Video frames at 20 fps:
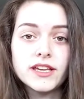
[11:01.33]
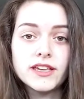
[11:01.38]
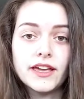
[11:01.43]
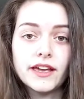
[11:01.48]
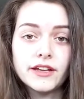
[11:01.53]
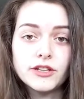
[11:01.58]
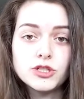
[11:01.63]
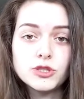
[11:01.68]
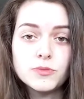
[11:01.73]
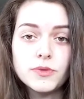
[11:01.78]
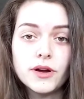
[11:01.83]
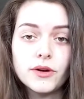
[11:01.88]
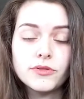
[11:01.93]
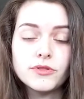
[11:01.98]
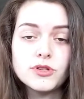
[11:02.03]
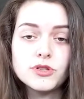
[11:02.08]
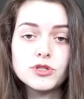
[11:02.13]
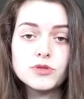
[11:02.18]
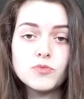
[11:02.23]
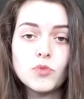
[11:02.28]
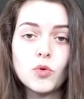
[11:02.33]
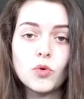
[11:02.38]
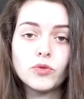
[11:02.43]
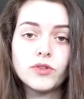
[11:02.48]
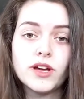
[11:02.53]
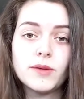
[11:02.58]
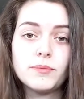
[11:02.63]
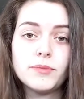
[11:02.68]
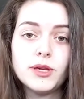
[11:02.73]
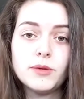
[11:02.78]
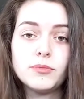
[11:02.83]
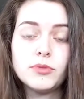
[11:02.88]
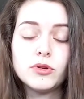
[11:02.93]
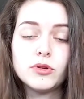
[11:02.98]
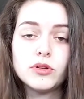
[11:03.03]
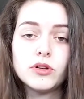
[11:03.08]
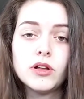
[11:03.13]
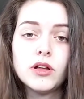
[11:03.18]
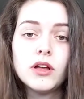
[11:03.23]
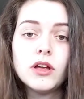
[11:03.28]
engage about this more, that
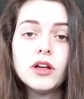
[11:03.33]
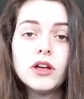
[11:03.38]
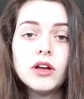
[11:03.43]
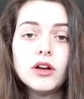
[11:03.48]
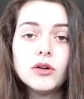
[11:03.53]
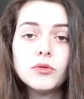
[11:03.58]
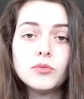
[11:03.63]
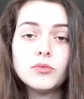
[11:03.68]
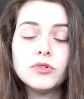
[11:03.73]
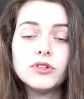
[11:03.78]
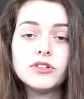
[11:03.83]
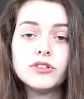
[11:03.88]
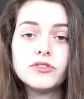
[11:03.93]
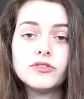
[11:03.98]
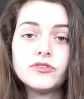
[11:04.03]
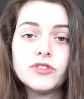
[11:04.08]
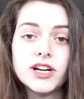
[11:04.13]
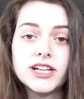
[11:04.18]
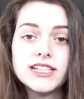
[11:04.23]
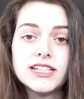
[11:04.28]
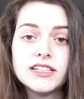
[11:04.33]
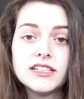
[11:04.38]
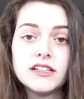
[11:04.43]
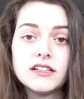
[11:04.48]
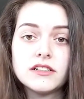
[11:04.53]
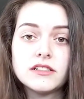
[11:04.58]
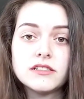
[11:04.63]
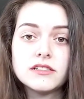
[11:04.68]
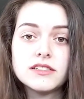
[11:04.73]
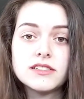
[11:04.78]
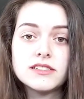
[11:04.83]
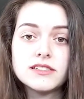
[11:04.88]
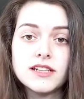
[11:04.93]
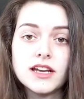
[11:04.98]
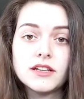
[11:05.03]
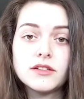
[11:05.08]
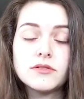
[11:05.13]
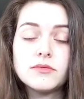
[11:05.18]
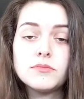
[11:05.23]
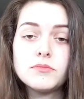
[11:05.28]
people will finally
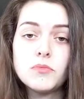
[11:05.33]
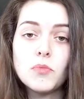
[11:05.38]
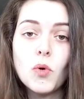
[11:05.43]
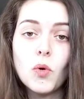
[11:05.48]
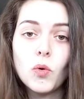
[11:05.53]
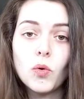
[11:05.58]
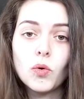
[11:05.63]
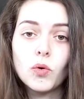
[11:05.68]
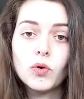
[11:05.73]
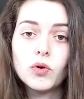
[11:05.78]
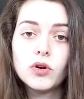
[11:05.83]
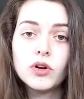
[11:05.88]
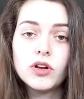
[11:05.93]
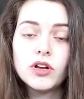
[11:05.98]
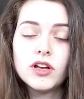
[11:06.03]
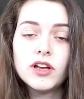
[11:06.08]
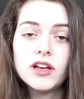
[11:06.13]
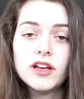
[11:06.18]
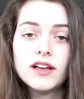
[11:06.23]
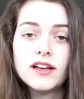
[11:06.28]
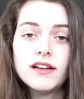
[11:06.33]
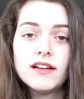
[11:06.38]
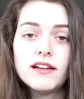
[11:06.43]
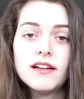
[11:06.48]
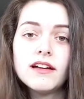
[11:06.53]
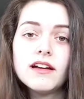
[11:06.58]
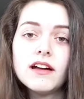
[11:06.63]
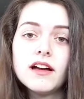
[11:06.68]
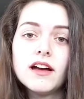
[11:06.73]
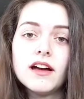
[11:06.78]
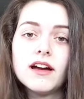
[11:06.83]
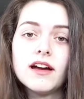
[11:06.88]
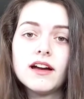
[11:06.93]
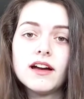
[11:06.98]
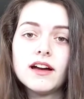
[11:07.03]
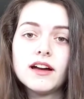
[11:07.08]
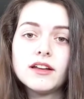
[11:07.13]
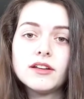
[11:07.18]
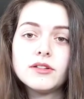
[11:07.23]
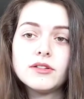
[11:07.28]
understand more
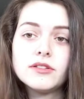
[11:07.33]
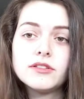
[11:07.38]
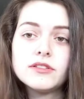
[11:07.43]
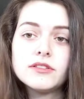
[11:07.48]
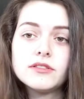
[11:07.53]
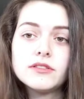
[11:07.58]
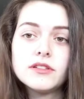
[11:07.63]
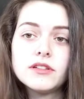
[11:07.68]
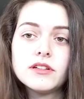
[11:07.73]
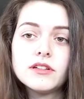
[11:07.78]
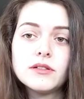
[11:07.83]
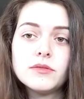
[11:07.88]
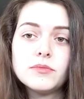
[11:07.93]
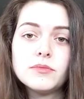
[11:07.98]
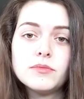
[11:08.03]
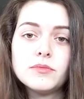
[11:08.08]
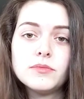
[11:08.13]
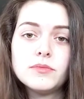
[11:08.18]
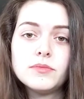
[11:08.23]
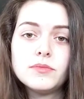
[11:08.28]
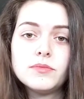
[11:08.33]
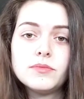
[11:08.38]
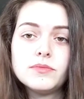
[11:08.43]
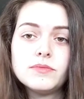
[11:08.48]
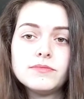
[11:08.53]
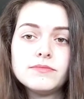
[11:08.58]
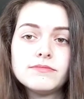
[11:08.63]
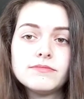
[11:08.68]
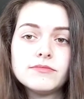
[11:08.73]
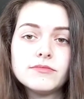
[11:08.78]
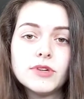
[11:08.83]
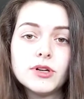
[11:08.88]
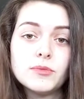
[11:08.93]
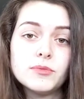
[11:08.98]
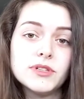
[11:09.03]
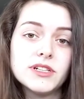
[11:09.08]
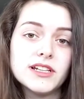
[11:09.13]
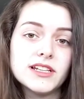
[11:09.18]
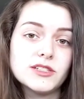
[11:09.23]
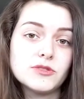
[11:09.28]
and, well,
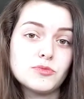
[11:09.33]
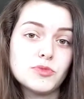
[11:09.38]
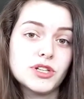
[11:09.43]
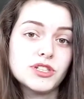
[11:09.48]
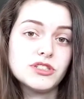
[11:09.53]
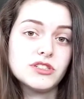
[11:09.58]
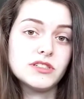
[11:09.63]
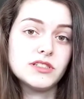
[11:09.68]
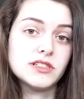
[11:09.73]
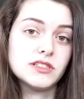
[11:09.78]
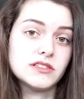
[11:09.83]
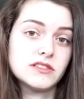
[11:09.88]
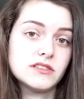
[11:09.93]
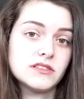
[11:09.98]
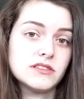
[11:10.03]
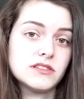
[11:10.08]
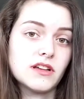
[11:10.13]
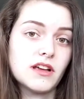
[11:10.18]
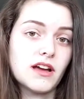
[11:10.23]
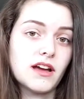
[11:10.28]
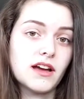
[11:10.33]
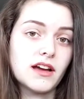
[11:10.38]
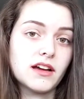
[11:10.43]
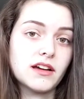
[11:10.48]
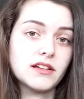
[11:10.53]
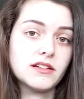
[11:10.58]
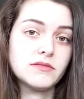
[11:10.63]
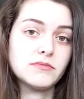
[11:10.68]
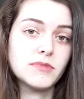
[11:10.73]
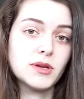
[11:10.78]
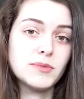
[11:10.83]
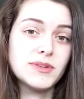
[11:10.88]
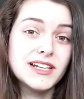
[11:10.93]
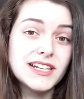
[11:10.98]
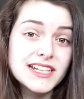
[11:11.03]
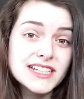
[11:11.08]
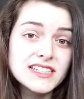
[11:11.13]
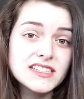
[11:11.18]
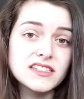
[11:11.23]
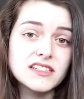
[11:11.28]
be less prejudiced and maybe
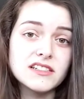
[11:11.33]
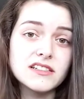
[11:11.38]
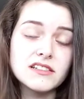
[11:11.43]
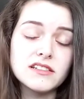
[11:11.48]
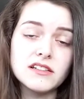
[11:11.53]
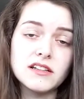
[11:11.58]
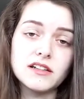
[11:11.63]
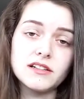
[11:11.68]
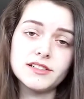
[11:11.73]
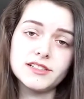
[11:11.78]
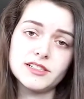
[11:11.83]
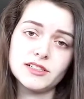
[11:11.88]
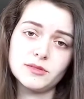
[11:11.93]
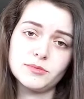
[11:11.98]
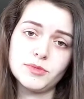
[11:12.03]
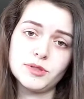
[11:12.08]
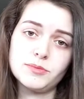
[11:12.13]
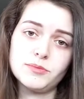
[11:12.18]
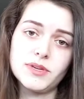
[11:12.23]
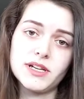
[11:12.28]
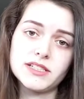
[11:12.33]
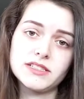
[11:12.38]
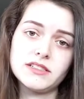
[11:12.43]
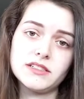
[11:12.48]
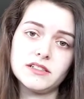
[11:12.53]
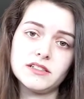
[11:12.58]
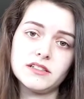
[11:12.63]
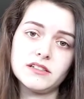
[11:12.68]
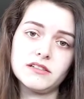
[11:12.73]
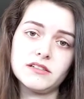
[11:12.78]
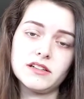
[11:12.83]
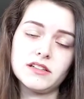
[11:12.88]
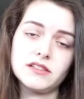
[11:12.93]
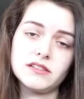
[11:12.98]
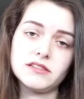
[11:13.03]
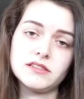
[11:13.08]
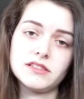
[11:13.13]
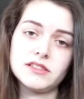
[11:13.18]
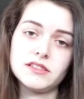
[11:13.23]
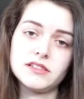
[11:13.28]
listen a little bit better
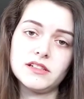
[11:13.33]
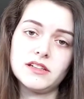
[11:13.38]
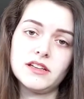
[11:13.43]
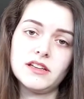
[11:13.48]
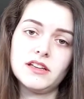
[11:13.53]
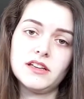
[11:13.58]
and